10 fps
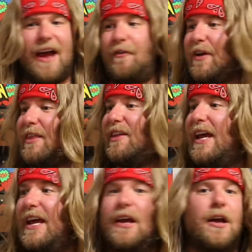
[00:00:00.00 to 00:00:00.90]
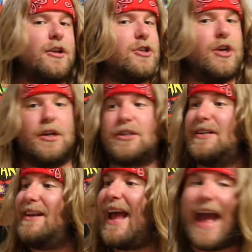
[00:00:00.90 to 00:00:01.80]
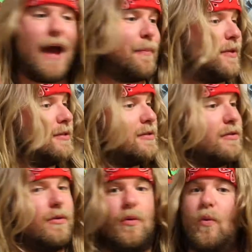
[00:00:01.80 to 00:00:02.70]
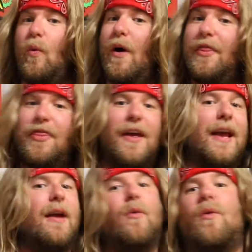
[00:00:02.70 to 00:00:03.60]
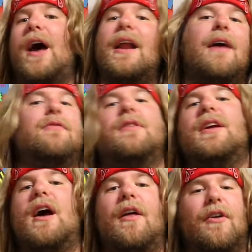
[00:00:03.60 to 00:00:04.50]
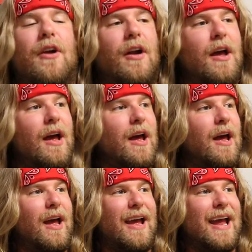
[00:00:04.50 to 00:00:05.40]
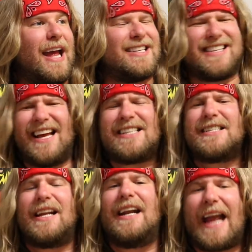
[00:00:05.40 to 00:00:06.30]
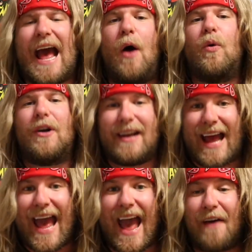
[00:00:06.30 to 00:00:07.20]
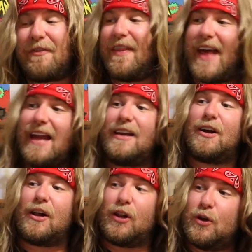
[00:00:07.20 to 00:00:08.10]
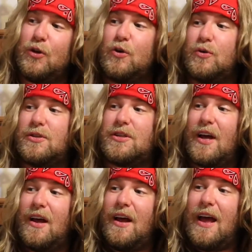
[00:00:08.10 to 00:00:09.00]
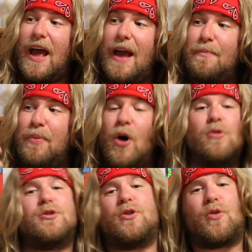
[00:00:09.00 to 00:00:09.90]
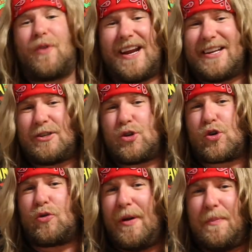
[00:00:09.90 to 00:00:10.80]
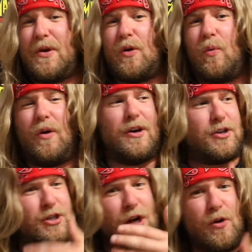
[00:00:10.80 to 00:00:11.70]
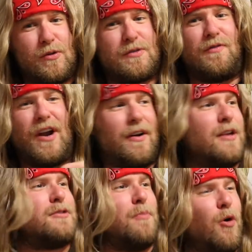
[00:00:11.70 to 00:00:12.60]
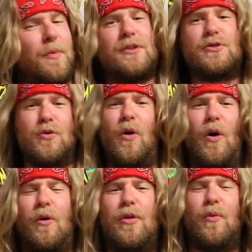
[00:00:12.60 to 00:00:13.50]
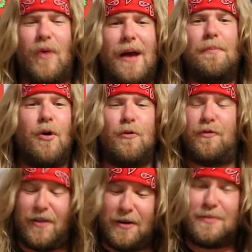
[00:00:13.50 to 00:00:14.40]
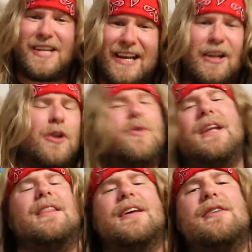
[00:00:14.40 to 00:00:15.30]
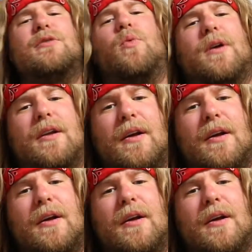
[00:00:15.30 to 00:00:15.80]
Everything just happens, one thing right after the other. It's less than an hour and a half, and that includes a post-credit tribute where it shows various moments through all the Rambo films, including this one.